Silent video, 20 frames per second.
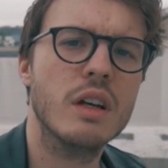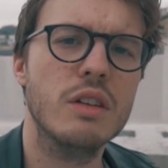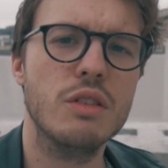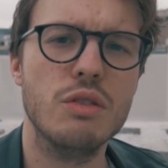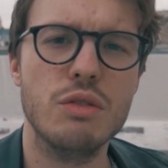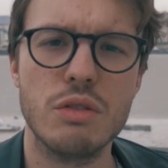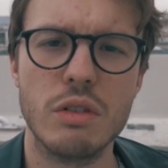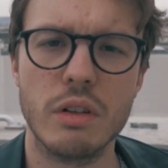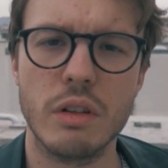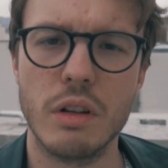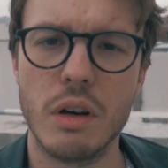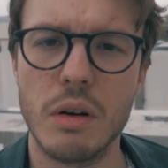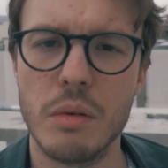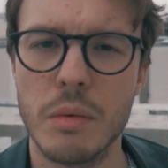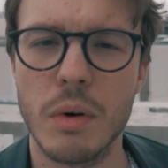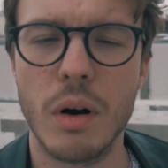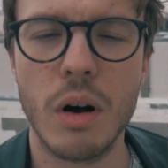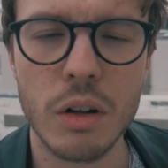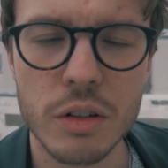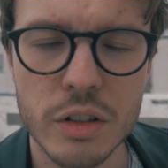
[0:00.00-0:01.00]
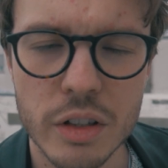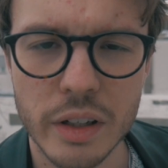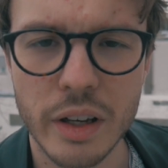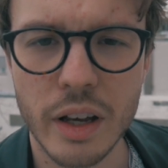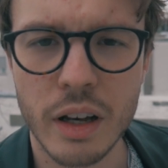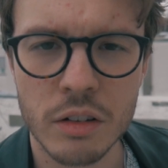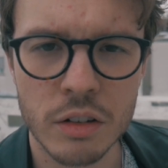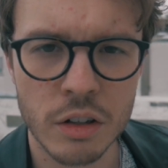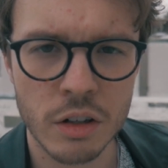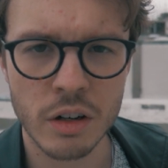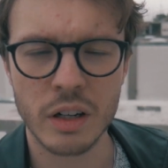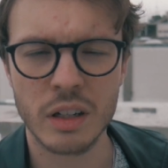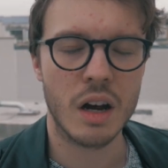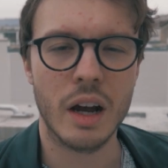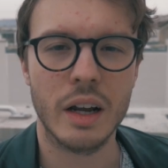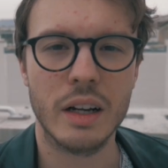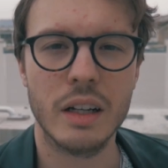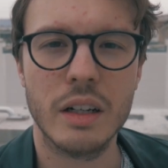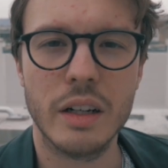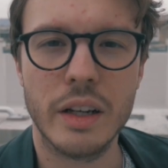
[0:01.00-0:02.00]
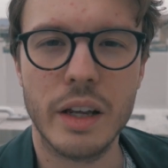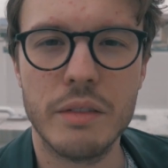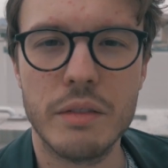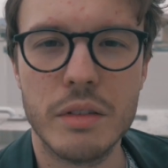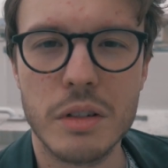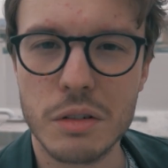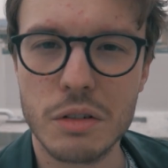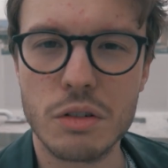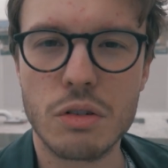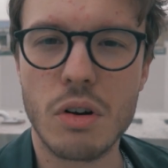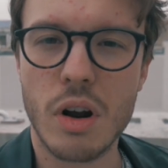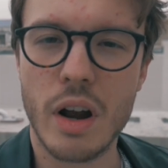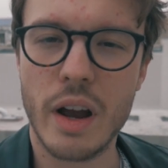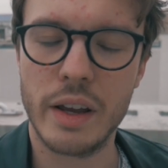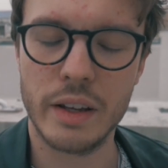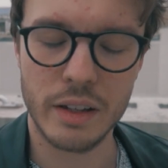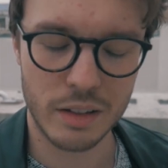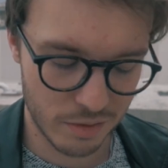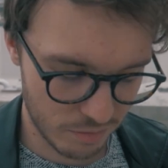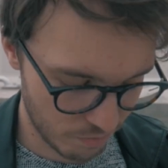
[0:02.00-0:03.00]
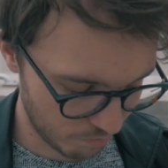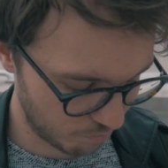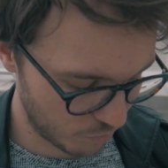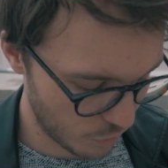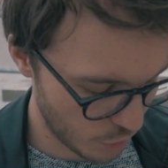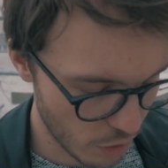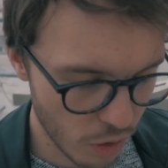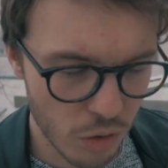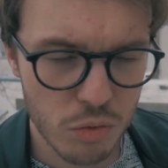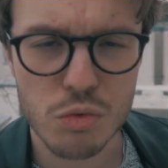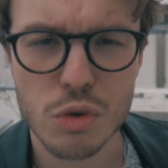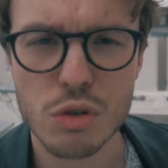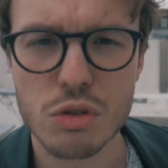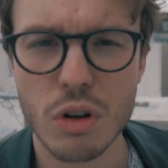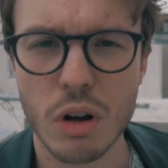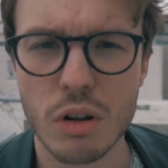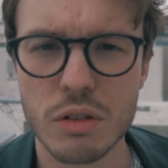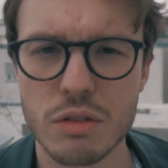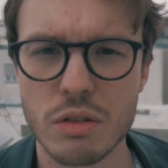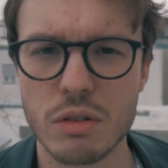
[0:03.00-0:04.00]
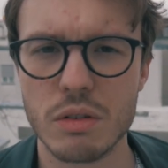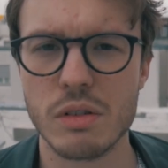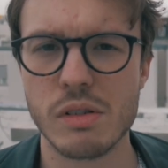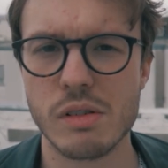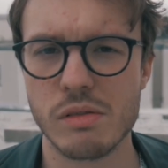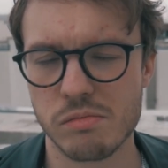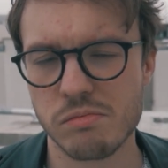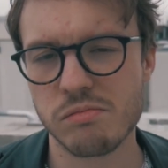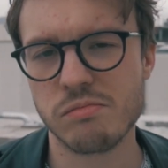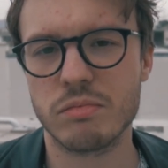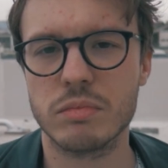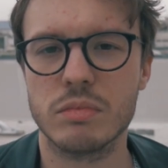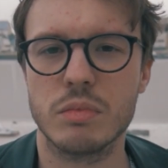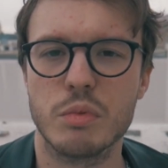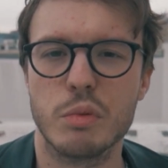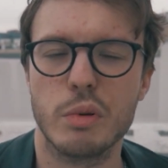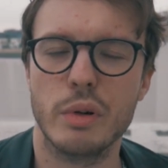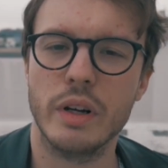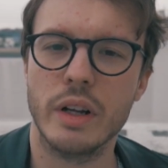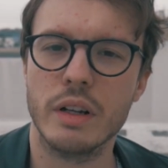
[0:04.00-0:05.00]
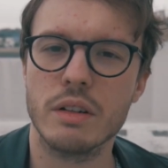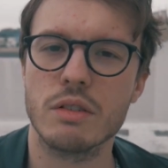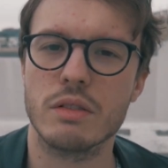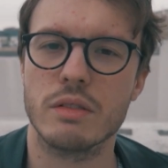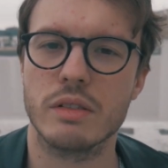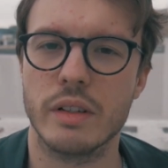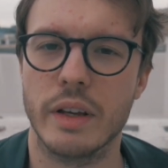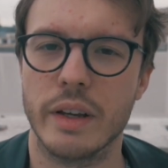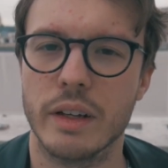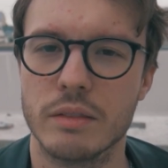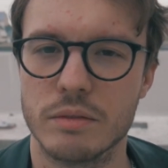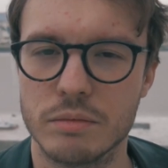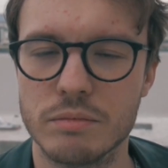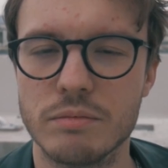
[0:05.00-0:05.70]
using them all together i kind of gave it a try and you know results are pretty interesting